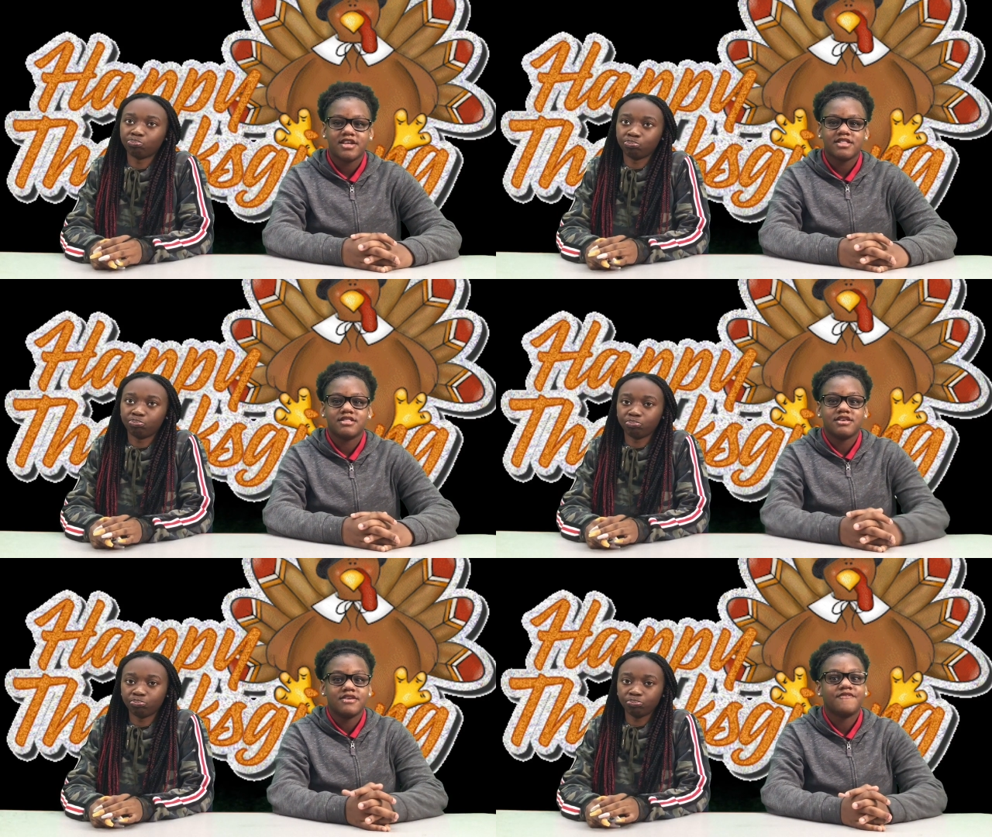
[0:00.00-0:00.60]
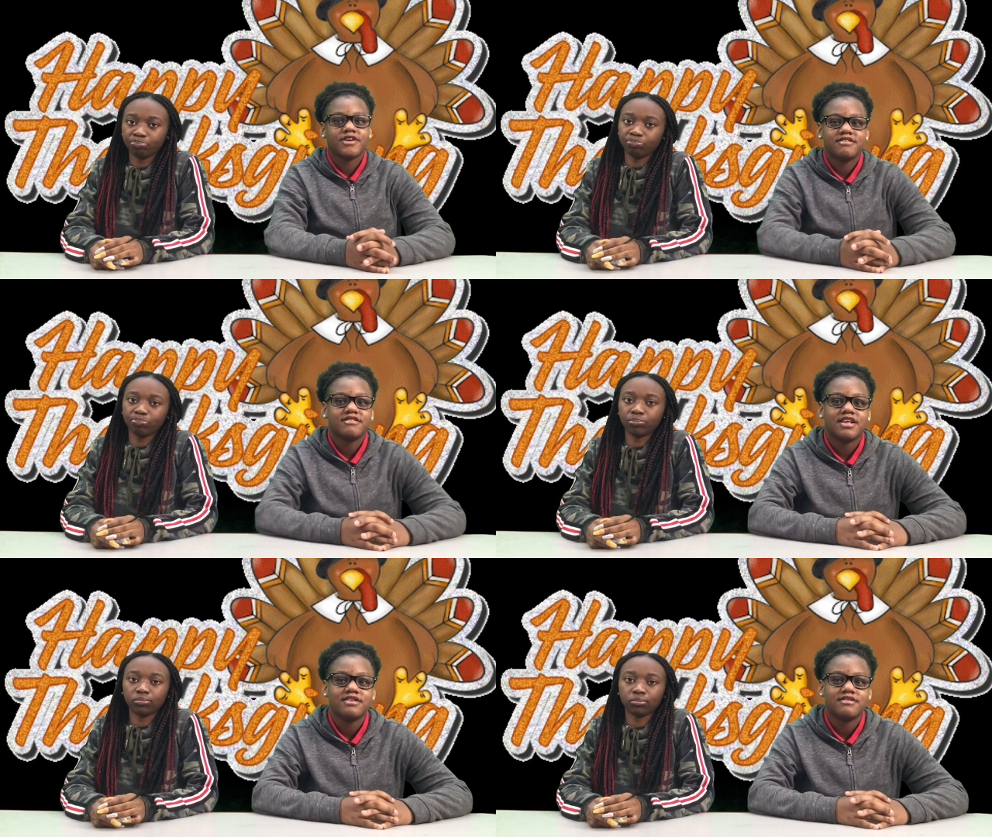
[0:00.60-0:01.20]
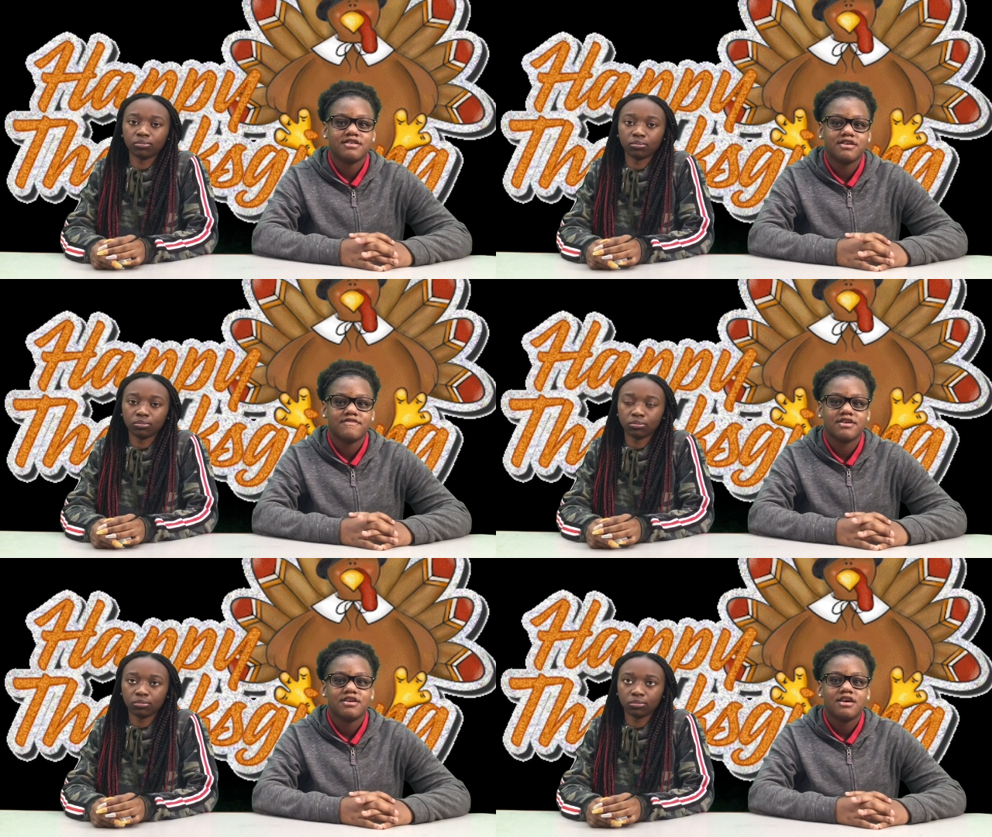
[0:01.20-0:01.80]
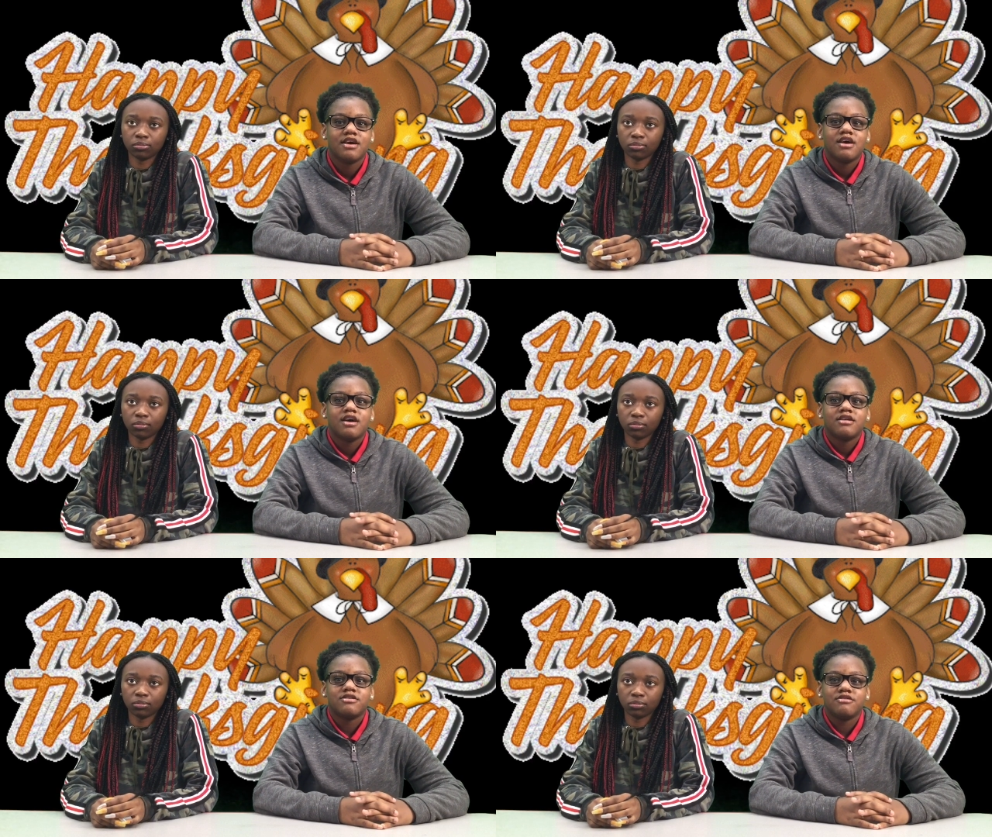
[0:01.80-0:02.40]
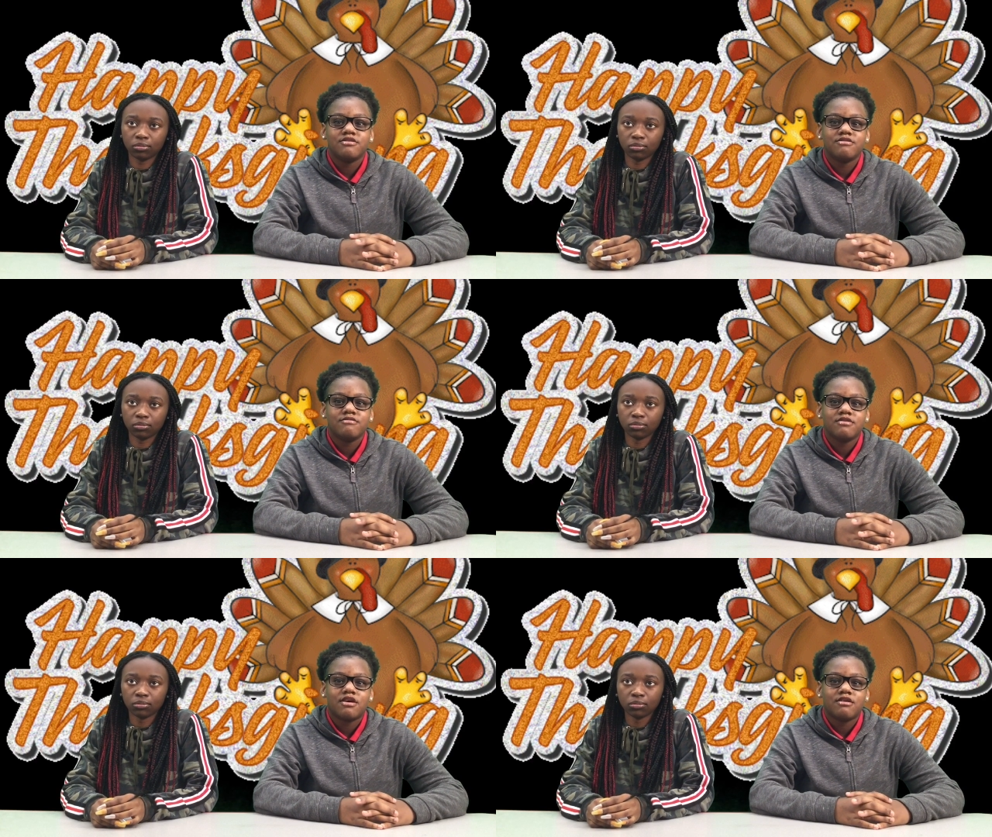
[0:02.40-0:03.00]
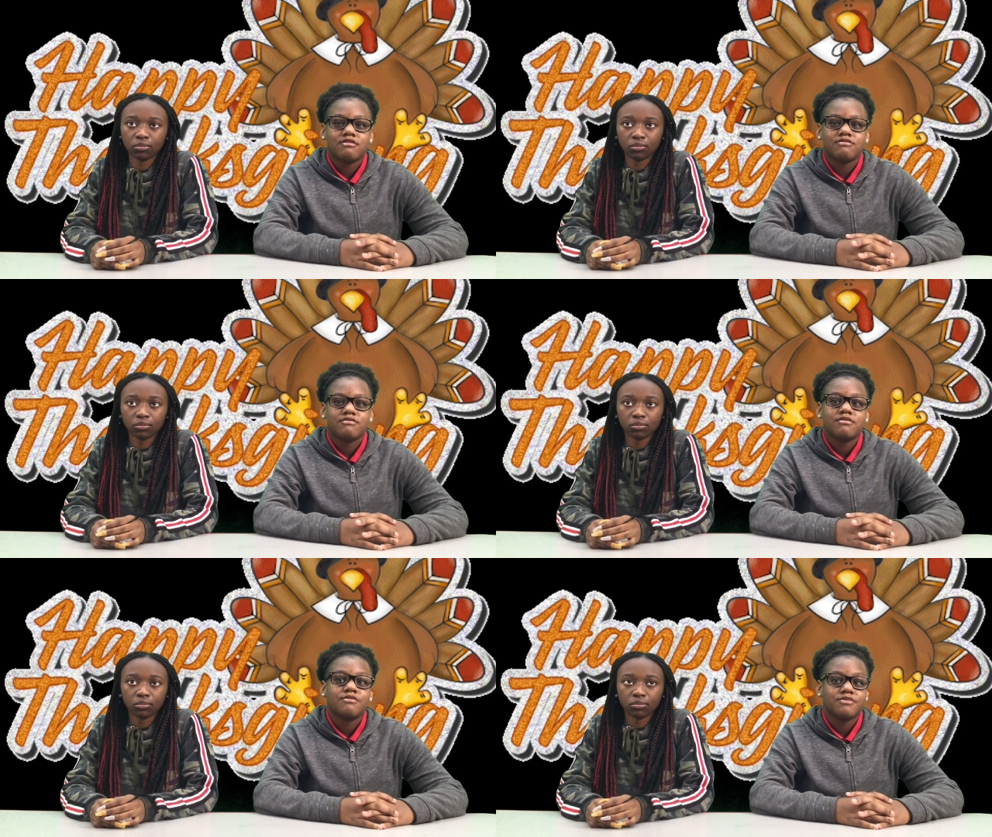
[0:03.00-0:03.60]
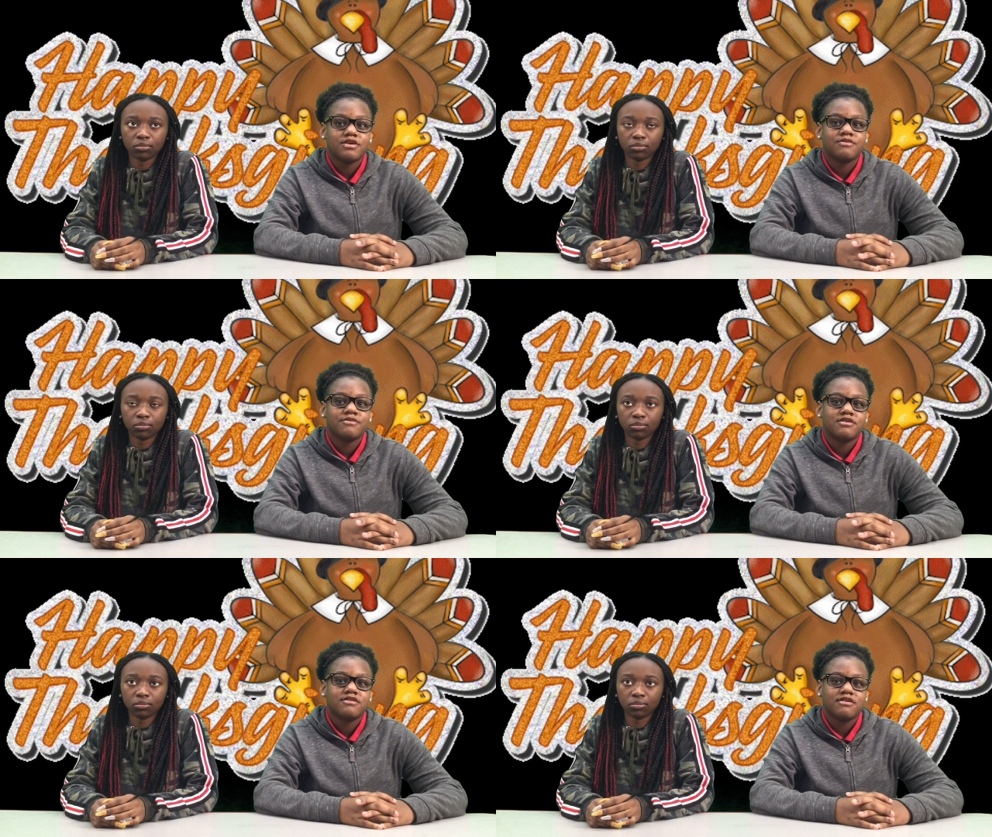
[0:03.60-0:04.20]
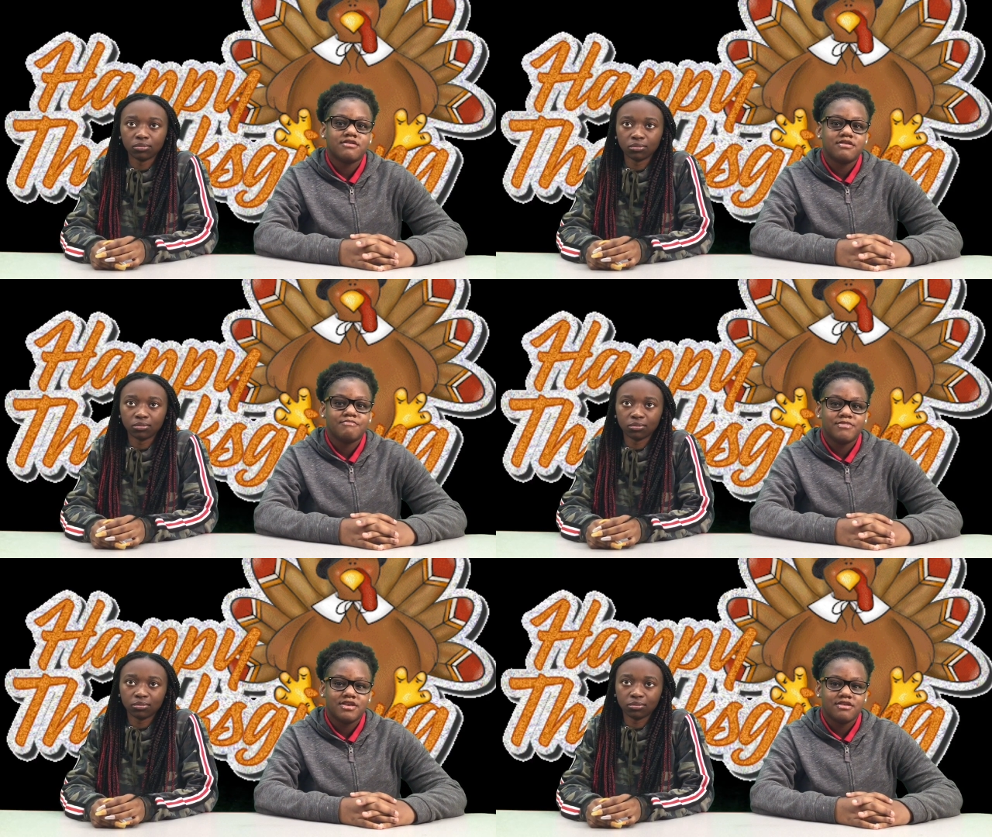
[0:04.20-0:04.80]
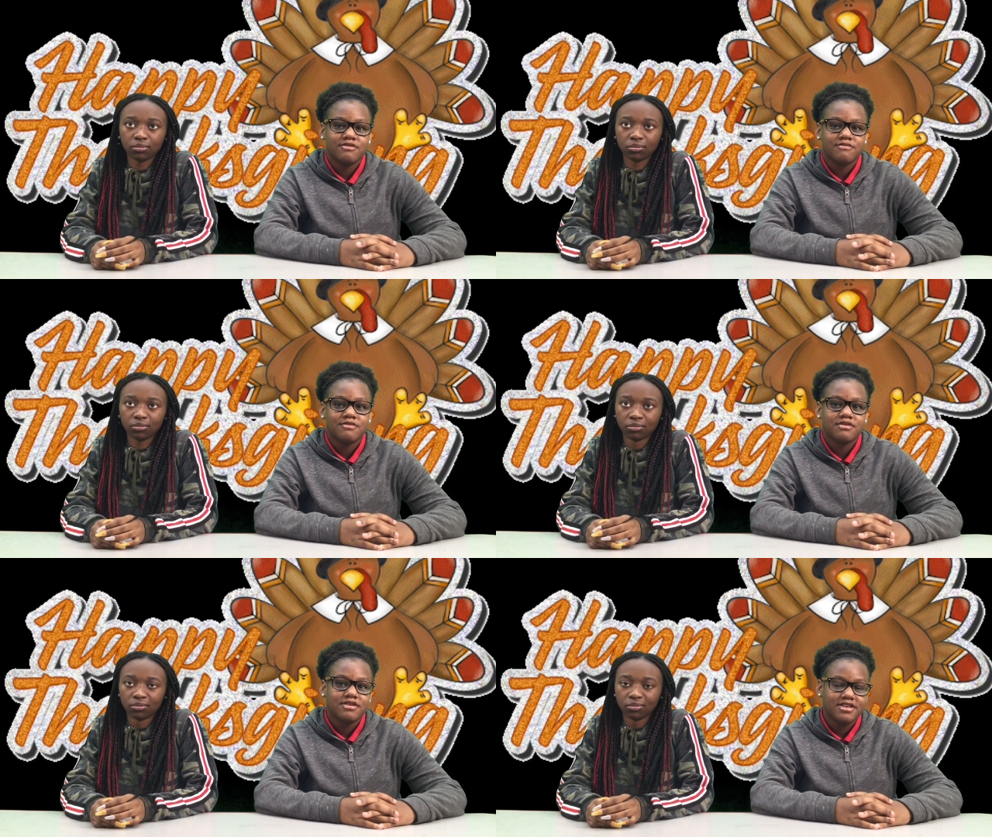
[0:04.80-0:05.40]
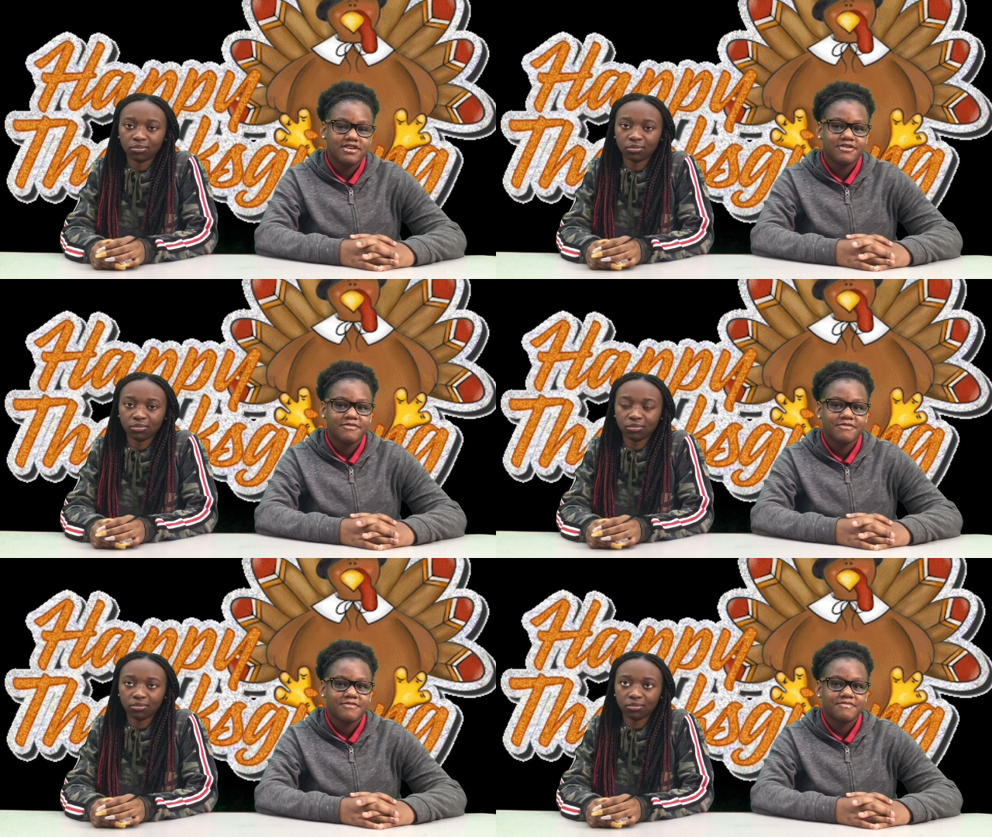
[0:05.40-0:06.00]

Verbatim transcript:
Speaker 1: at the first Thanksgiving. Do you know what was on the menu? Deer,